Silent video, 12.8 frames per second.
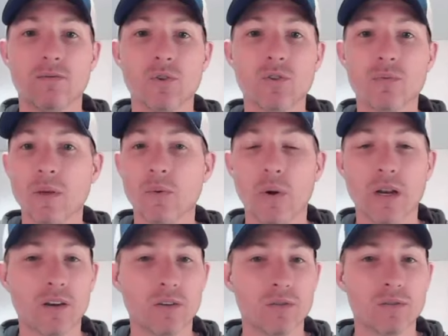which would be
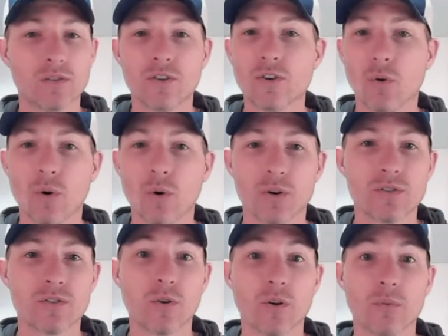windows or
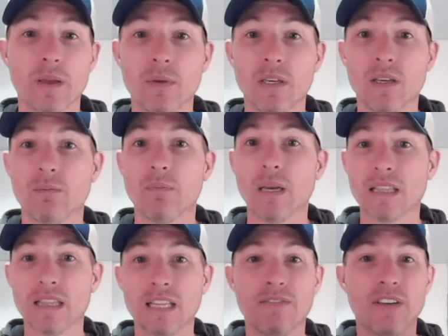doors, or maybe a big
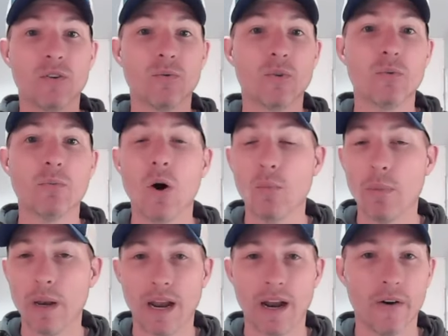living room
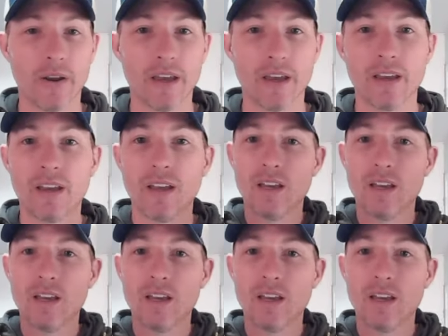open area